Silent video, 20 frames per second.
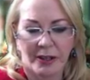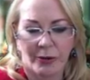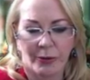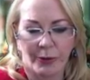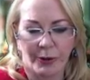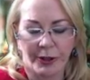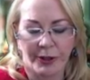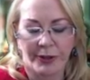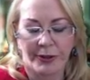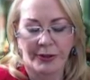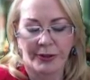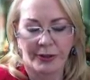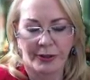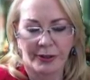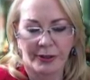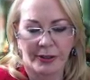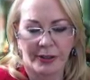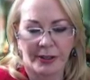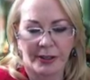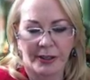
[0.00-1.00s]
with
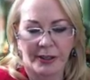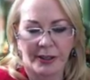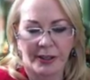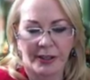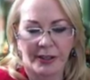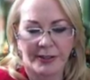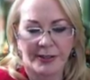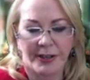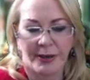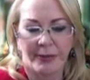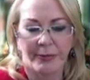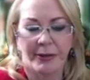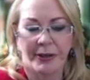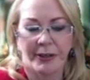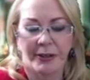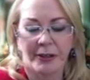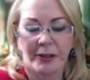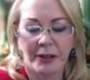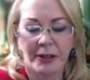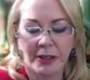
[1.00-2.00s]

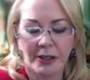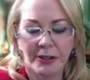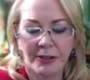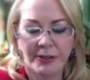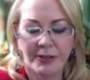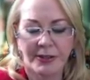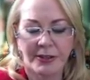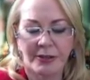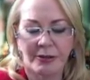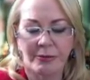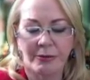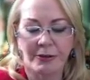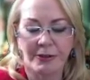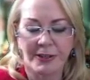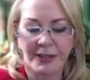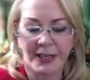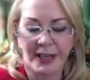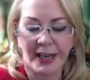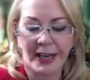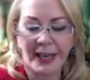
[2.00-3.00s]
someone close
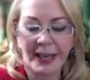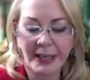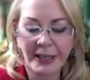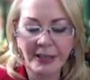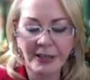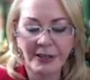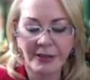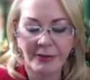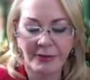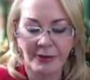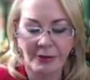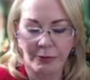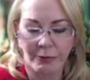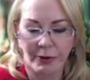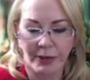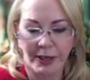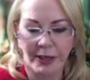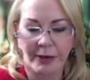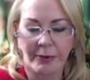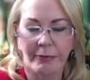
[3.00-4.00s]
towards the end of the
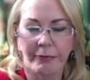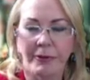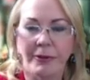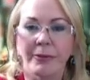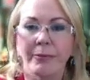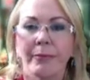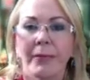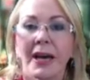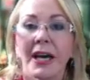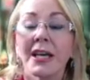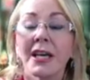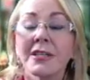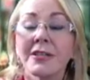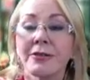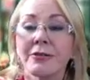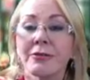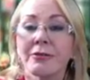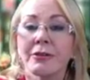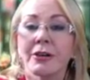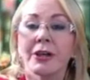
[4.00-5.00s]
week with
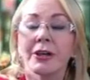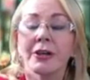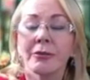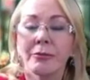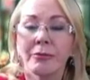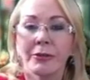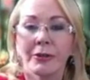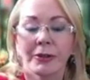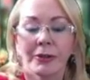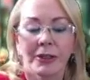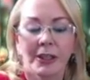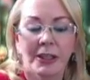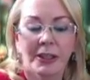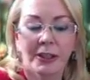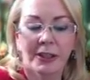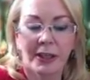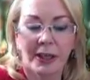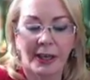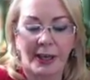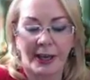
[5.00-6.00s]
Mars, your
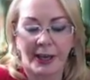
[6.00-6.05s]
co-ruler,